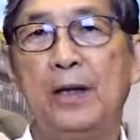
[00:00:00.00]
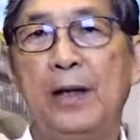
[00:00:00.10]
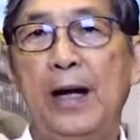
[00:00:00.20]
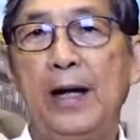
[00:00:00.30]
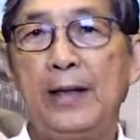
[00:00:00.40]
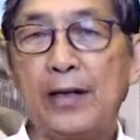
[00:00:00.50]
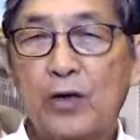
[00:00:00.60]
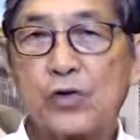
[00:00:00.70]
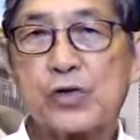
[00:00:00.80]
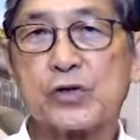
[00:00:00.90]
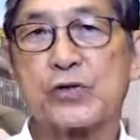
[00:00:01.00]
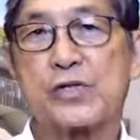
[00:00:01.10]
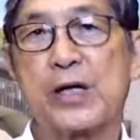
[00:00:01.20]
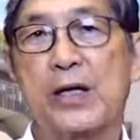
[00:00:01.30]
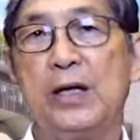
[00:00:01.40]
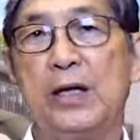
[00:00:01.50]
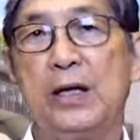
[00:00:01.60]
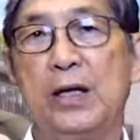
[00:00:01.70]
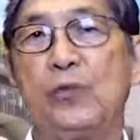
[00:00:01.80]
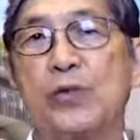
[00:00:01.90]
And then it goes on to say,
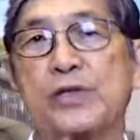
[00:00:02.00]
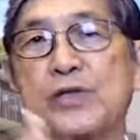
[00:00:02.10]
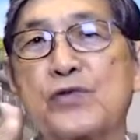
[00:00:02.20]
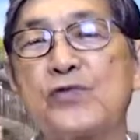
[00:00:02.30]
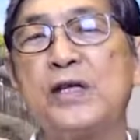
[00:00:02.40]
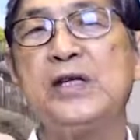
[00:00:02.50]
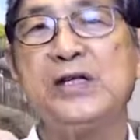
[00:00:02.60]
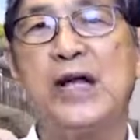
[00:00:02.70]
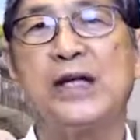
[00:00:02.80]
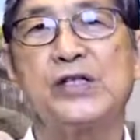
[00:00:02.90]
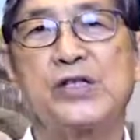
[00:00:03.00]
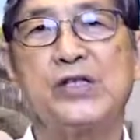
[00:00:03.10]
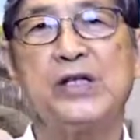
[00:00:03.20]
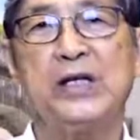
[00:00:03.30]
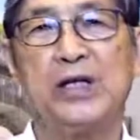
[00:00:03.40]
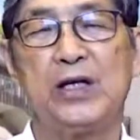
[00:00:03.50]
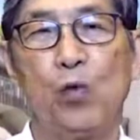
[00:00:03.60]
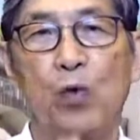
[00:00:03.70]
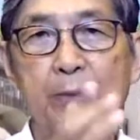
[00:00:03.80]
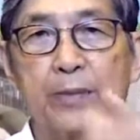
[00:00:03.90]
it was a 3-day journey. He
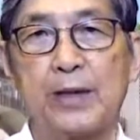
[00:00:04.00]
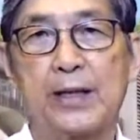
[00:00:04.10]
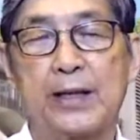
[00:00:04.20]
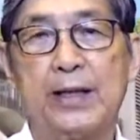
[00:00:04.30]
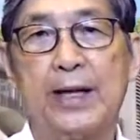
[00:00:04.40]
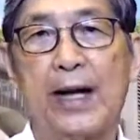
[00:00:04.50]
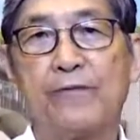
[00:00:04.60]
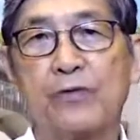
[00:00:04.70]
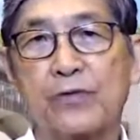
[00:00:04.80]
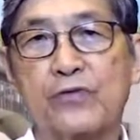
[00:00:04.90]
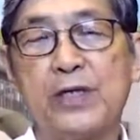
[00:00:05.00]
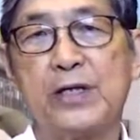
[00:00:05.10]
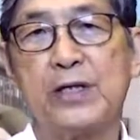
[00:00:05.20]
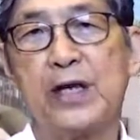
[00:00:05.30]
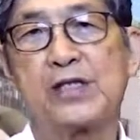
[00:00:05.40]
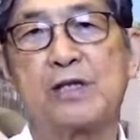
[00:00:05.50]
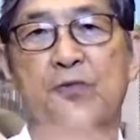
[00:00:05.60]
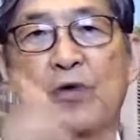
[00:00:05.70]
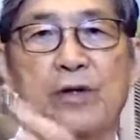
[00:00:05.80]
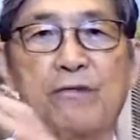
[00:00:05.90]
woke up early, and for 3 days he
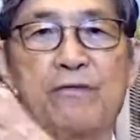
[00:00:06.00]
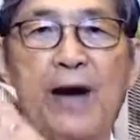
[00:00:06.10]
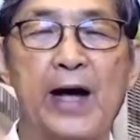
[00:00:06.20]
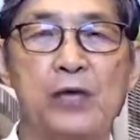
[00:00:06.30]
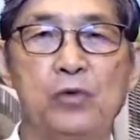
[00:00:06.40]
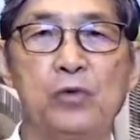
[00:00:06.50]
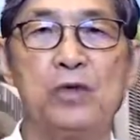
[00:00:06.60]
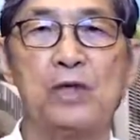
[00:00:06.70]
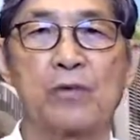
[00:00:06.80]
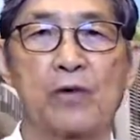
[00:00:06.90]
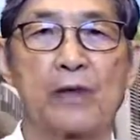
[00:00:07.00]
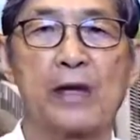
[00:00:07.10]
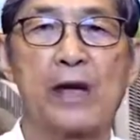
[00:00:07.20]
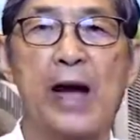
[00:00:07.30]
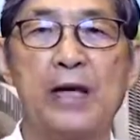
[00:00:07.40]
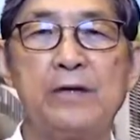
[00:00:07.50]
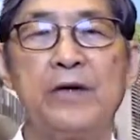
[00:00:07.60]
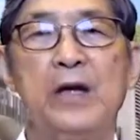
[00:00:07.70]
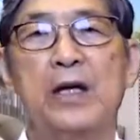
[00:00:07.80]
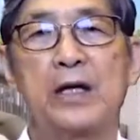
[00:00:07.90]
brought the firewood, he brought the knife,
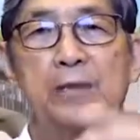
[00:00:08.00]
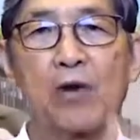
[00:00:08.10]
he brought